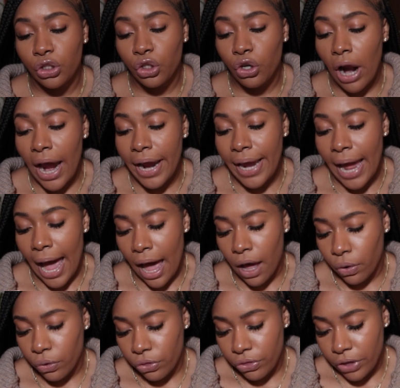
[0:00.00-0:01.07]
try
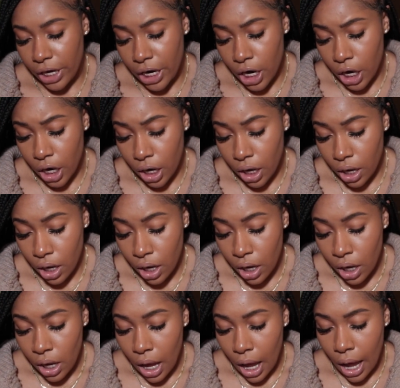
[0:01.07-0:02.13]
out their
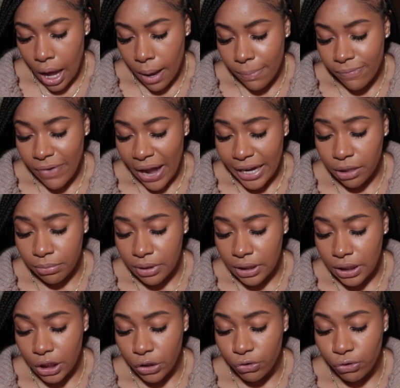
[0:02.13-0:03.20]
vitamin
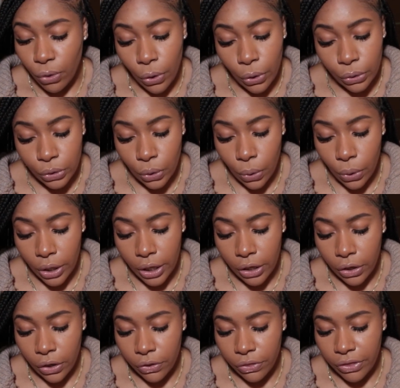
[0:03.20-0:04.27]
C rose
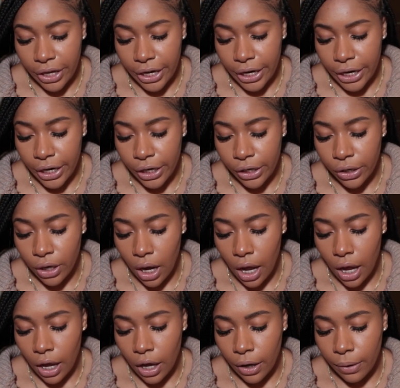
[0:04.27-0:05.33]
oil, their
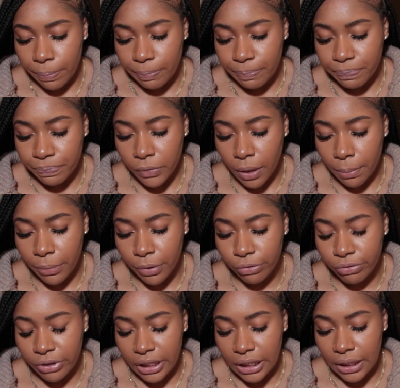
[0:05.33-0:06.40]

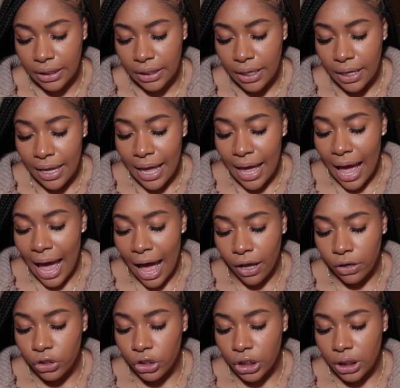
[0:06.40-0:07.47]
marine
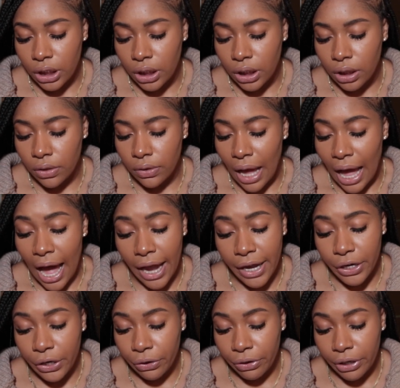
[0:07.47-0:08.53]
algae
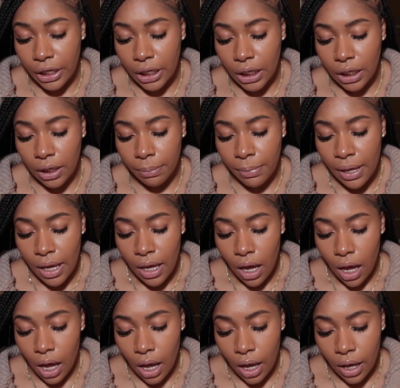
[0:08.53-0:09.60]
eye cream,
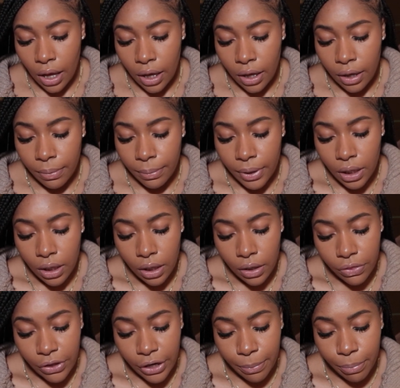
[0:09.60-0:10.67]

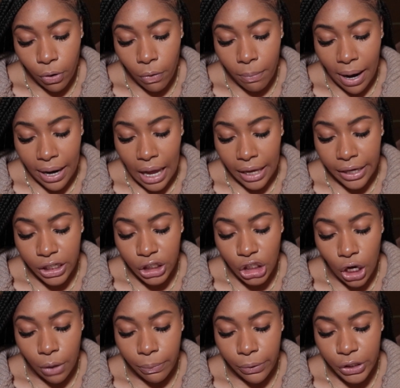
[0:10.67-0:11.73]
their probiotic
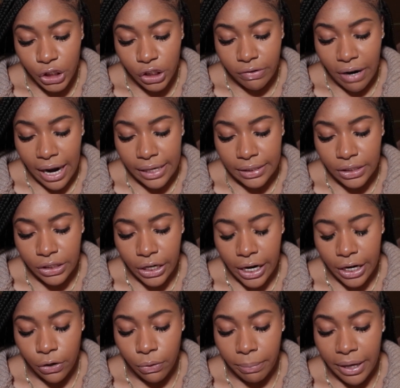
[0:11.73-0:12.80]
gel moisturizer,
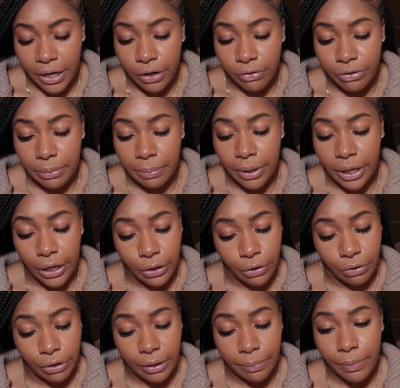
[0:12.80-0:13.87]
and omega repair
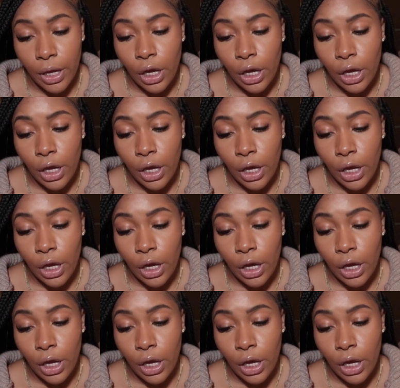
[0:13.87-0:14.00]
cream.